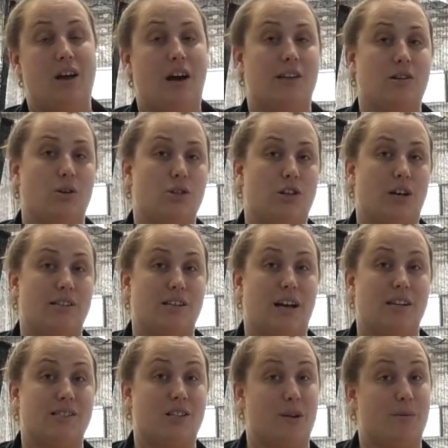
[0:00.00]
I told you guys
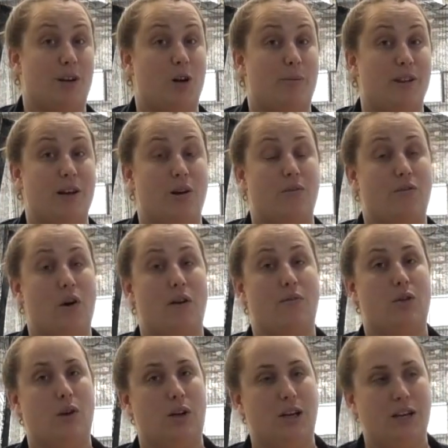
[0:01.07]
last time that I'll be there at
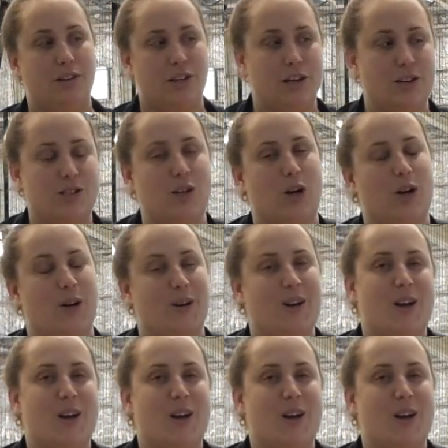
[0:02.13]
5:30, so